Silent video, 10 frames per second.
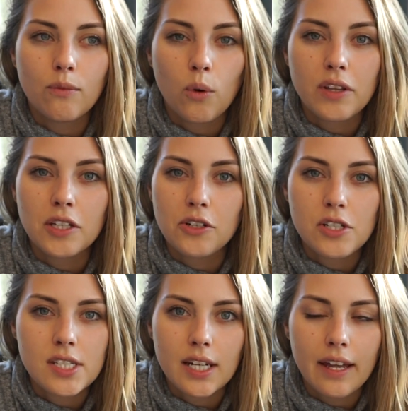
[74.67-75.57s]
or that you're
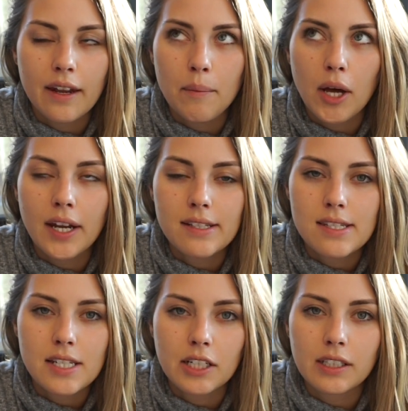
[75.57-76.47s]
just gonna end up
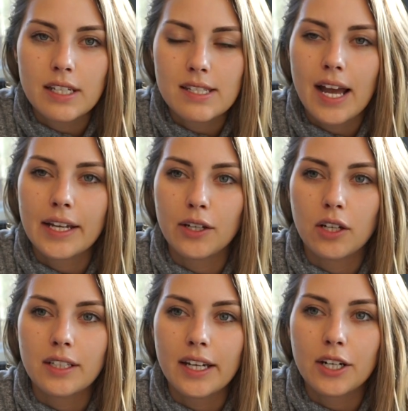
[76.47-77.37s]
unnecessarily snacking
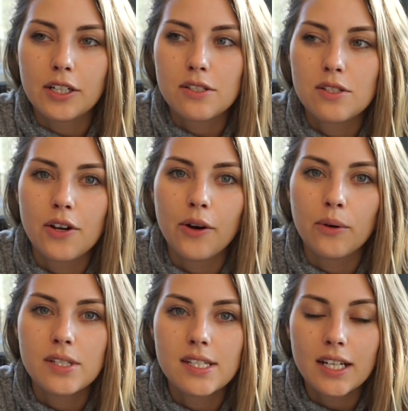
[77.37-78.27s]
on later. So
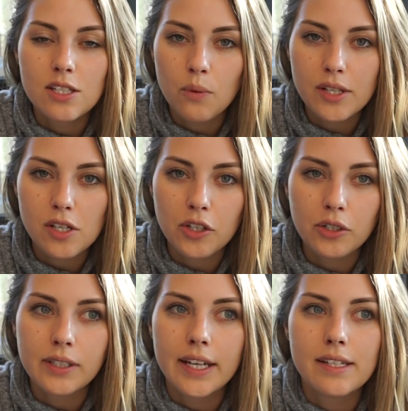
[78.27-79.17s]
stick to what's on
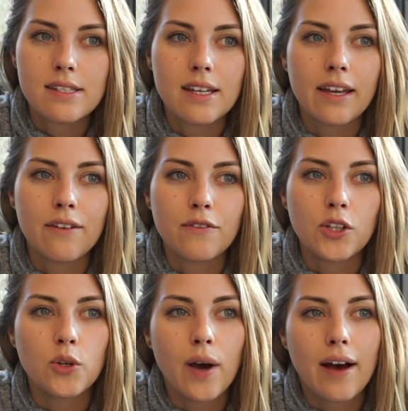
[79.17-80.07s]
your list. If
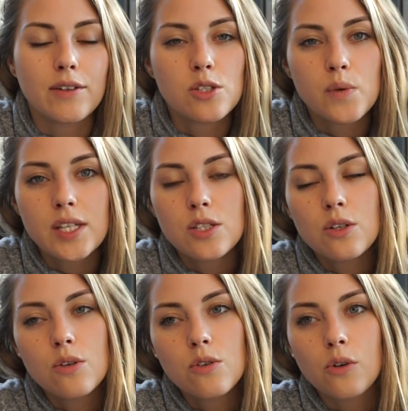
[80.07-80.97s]
you have a sweet
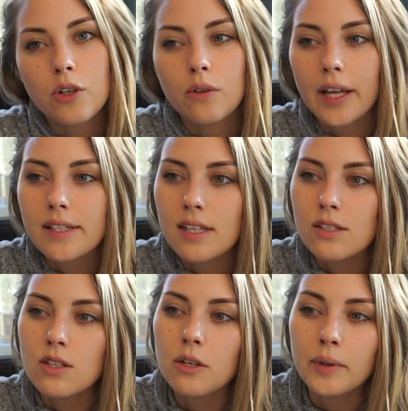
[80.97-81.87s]
tooth or you like
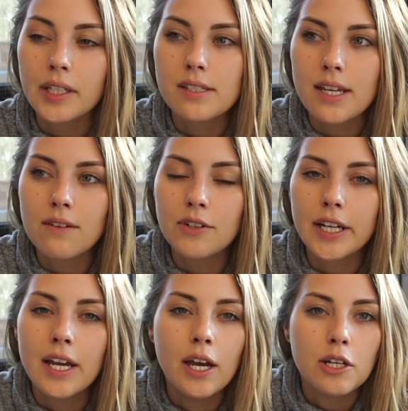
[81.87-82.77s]
things that are really
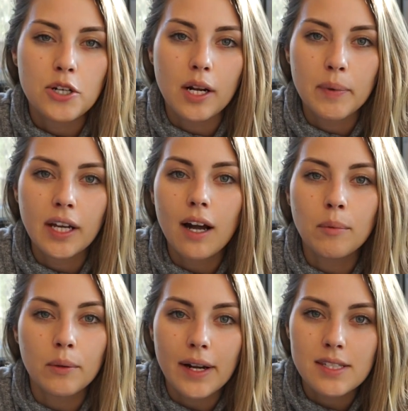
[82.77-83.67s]
savory, try to pick a
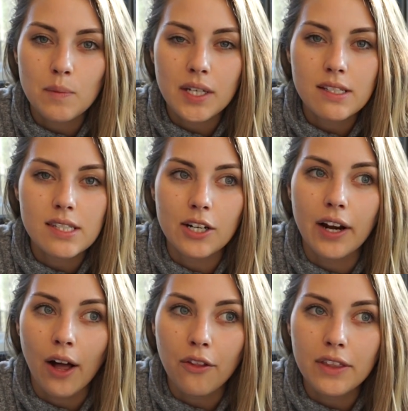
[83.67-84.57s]
couple of recipes that are
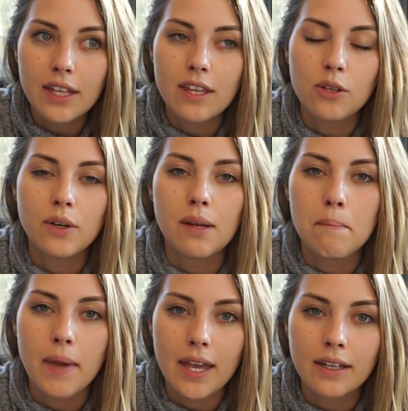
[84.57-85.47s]
healthy that you
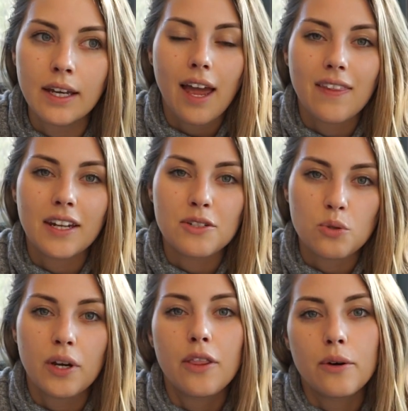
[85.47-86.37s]
can make and then
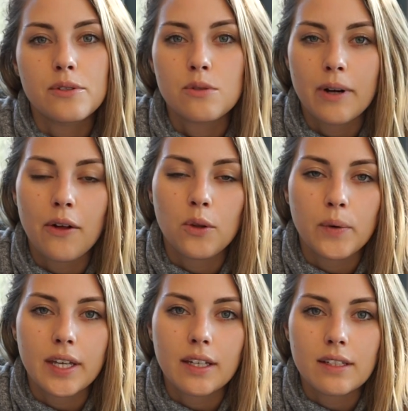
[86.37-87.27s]
enjoy those throughout the
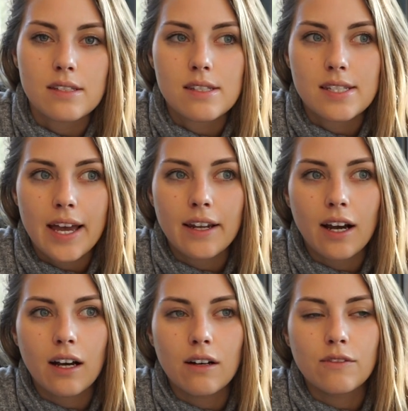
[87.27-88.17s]
week instead
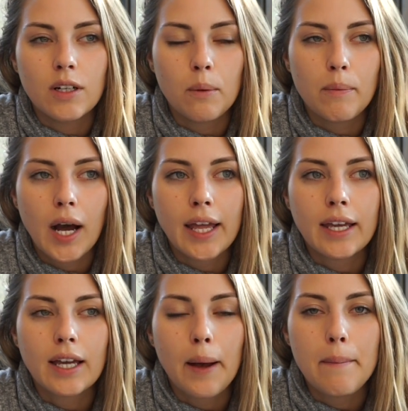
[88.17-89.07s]
of
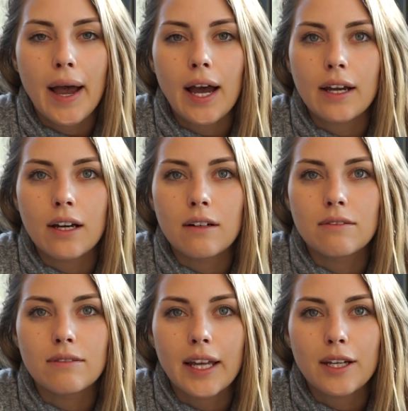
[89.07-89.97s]
buying a bag
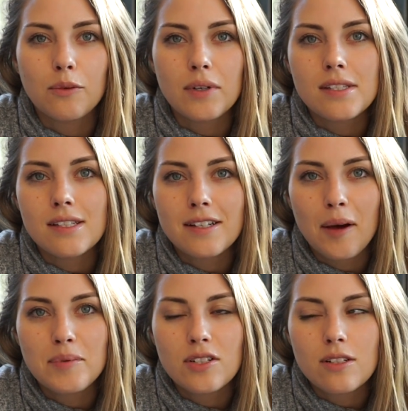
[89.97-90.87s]
of like Reese's
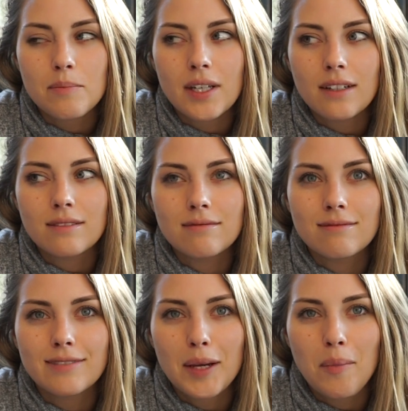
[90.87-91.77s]
cups or something
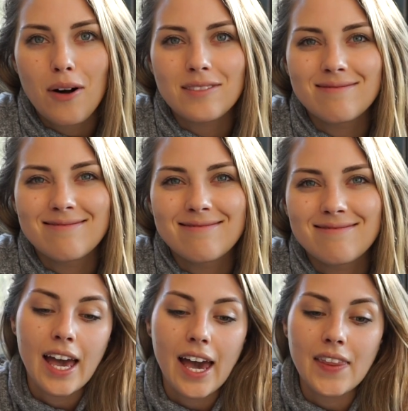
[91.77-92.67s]
like Paul.
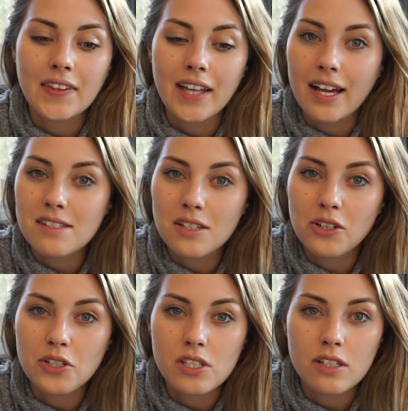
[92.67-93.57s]
And then lastly,
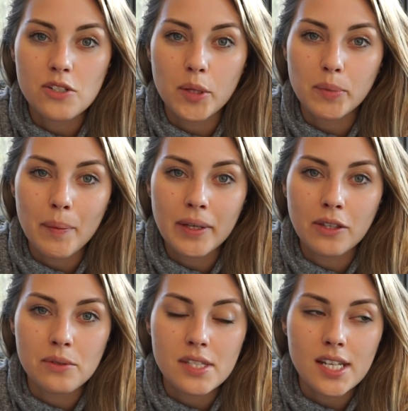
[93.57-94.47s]
you're just gonna start prepping those